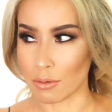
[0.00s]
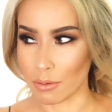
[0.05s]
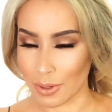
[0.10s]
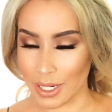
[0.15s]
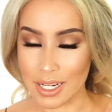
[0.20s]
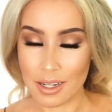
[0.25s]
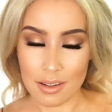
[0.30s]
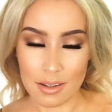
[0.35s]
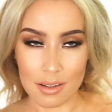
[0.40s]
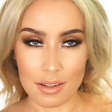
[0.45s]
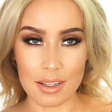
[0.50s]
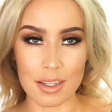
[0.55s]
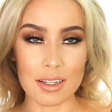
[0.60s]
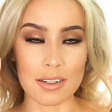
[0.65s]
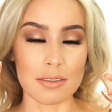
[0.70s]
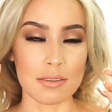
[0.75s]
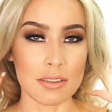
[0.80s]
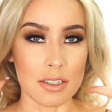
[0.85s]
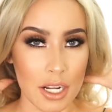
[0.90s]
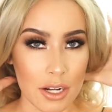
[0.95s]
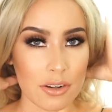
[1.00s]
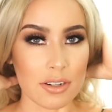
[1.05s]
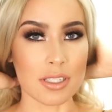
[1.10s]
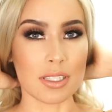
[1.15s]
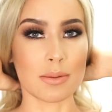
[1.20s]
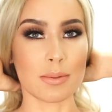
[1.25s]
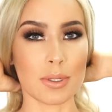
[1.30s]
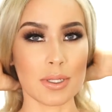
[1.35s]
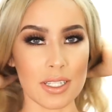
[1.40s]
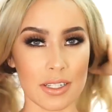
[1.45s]
real
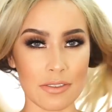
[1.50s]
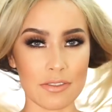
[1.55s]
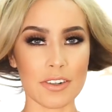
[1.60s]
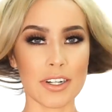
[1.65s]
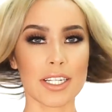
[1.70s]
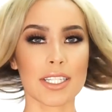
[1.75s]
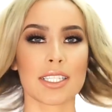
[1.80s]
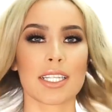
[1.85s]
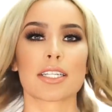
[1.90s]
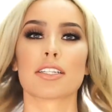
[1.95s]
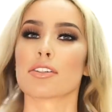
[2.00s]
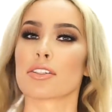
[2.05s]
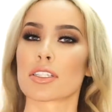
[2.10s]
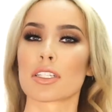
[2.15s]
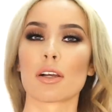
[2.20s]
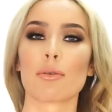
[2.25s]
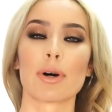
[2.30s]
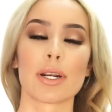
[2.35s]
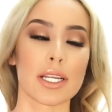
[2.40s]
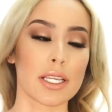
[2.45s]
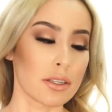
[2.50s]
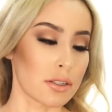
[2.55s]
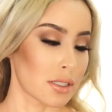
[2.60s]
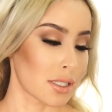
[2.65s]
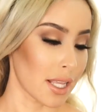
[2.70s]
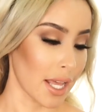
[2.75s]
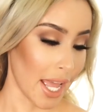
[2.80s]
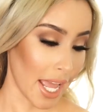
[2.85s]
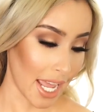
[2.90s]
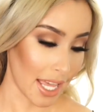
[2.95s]
noticeable difference and you still want to use
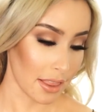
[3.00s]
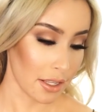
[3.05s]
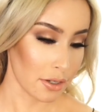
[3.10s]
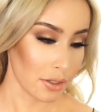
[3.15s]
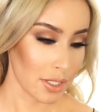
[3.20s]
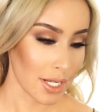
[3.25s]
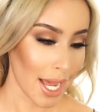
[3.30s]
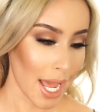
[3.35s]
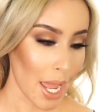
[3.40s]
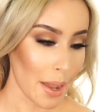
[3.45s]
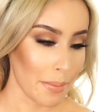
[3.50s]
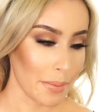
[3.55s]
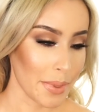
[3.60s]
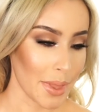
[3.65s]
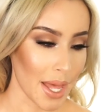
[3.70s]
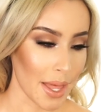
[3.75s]
the halo type,